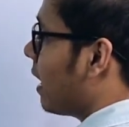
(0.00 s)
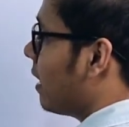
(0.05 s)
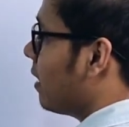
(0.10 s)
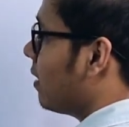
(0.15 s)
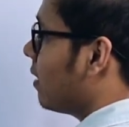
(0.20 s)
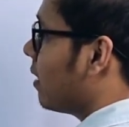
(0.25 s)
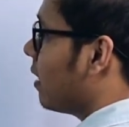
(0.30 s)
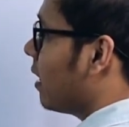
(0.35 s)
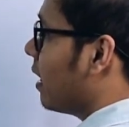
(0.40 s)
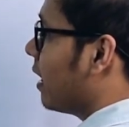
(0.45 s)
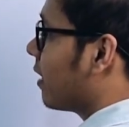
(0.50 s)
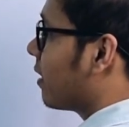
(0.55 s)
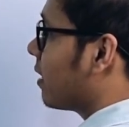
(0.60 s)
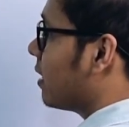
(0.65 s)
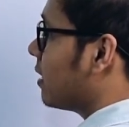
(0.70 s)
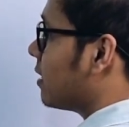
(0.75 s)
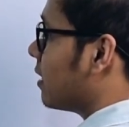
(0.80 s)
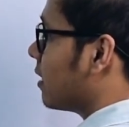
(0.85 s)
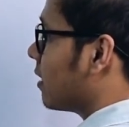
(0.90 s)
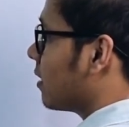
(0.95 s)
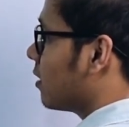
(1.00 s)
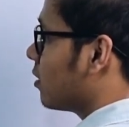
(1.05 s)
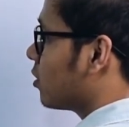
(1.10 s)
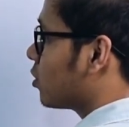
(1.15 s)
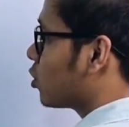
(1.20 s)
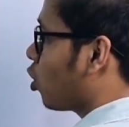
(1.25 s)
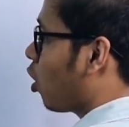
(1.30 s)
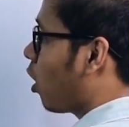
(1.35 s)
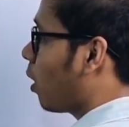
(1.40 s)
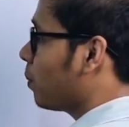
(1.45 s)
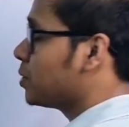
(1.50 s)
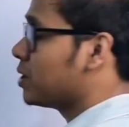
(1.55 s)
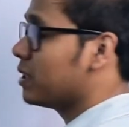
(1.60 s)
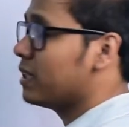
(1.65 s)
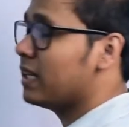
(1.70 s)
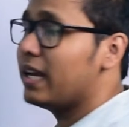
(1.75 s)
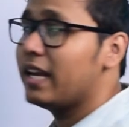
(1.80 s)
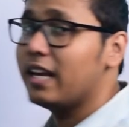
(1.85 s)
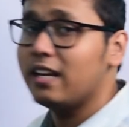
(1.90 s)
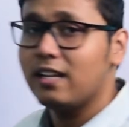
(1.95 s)
are increasing. So
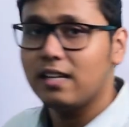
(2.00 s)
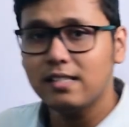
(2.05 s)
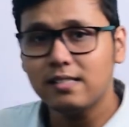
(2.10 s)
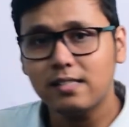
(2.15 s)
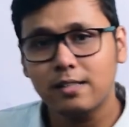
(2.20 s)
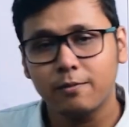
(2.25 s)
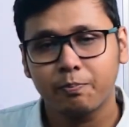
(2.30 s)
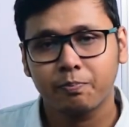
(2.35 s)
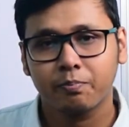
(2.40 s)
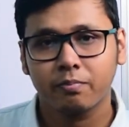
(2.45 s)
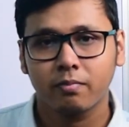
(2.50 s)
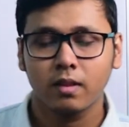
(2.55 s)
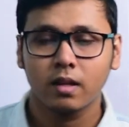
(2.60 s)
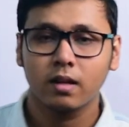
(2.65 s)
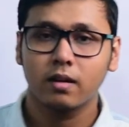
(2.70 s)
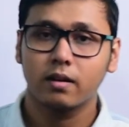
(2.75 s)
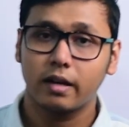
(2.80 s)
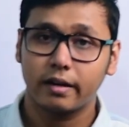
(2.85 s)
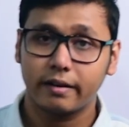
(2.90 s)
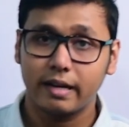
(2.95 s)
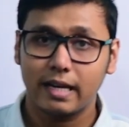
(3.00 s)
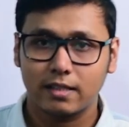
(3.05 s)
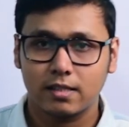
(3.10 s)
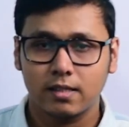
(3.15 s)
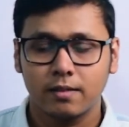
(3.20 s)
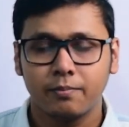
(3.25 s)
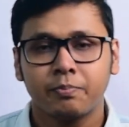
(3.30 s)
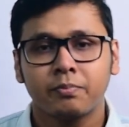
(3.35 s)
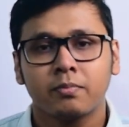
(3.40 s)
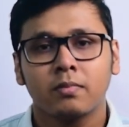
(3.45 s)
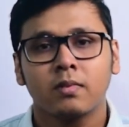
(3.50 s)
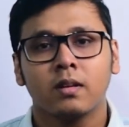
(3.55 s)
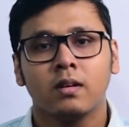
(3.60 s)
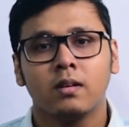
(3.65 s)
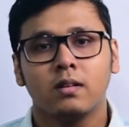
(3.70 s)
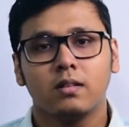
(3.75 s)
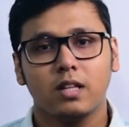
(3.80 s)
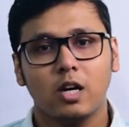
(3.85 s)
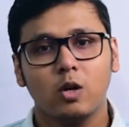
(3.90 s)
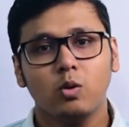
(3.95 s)
option A is correct.
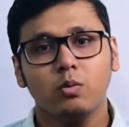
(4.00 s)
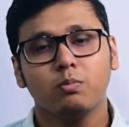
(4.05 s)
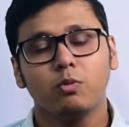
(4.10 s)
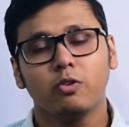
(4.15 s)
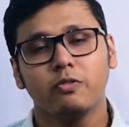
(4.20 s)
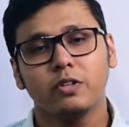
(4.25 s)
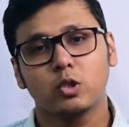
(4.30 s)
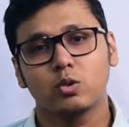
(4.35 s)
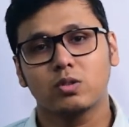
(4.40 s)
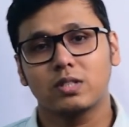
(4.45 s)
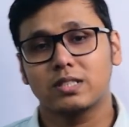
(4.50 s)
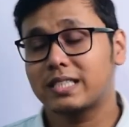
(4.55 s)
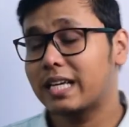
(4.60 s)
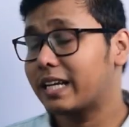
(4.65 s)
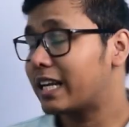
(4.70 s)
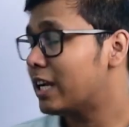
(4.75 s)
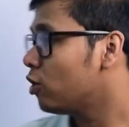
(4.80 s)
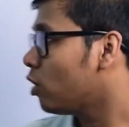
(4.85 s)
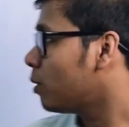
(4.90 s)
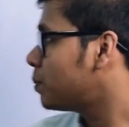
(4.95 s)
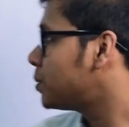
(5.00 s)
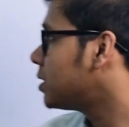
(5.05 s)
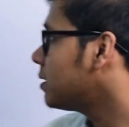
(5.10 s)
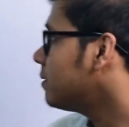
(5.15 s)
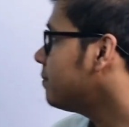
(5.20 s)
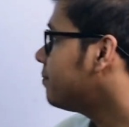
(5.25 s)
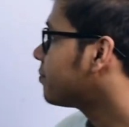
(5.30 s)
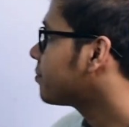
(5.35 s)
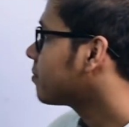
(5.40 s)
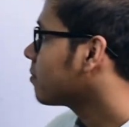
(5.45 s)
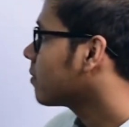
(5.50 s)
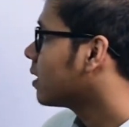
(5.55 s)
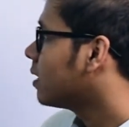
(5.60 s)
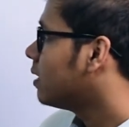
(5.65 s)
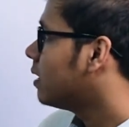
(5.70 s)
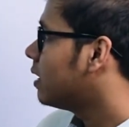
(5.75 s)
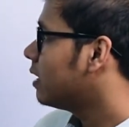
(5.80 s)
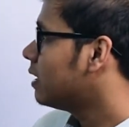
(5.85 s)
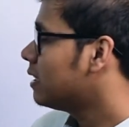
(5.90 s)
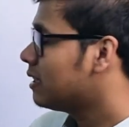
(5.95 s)
Now moving to the second option.
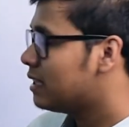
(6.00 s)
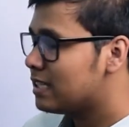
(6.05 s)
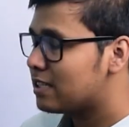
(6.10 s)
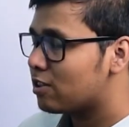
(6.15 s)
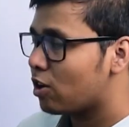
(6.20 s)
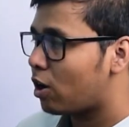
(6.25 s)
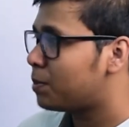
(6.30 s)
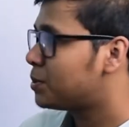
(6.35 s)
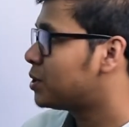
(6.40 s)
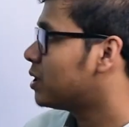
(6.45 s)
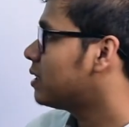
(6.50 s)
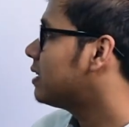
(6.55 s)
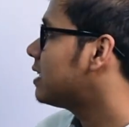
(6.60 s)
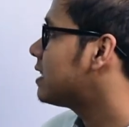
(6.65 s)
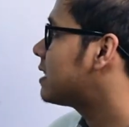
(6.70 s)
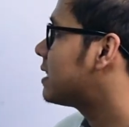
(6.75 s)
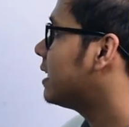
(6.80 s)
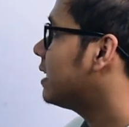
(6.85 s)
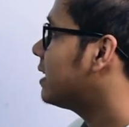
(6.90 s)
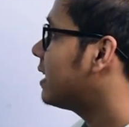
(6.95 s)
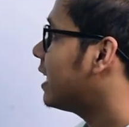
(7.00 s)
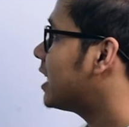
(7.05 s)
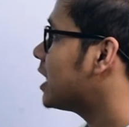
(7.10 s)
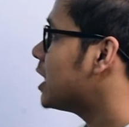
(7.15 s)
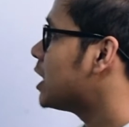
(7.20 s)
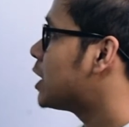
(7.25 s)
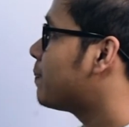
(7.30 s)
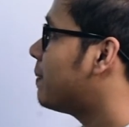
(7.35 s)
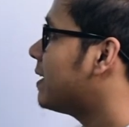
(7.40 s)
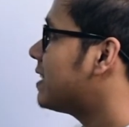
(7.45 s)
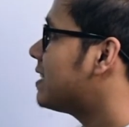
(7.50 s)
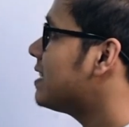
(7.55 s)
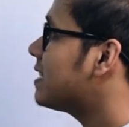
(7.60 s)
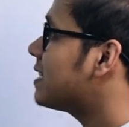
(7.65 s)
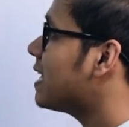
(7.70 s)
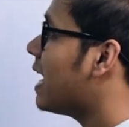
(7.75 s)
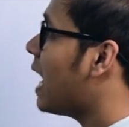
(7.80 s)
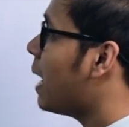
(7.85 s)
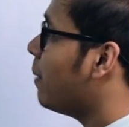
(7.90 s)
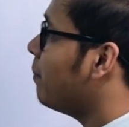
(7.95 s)
In this option they say that
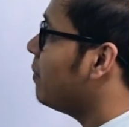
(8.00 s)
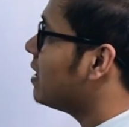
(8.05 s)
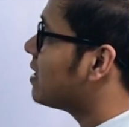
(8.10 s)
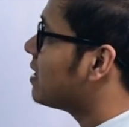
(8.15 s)
species M